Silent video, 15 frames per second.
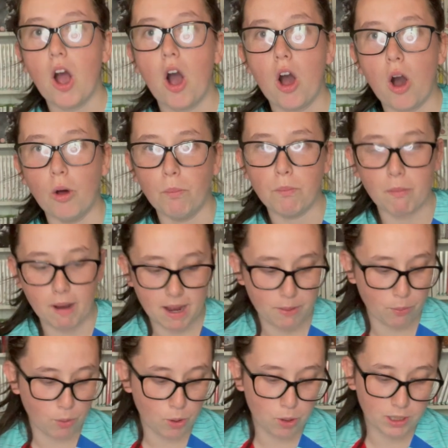on my
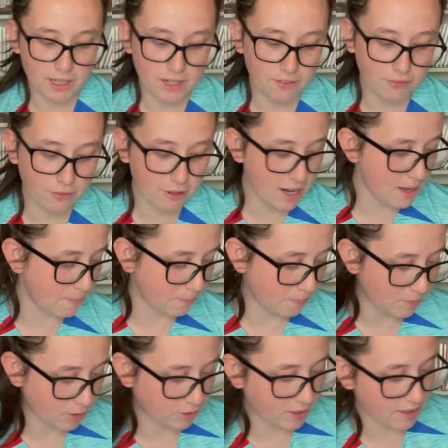wall in a frame
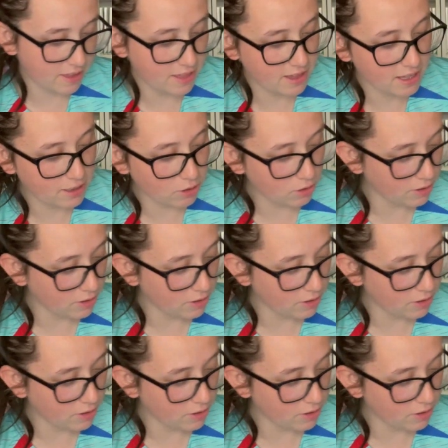because I think they'd look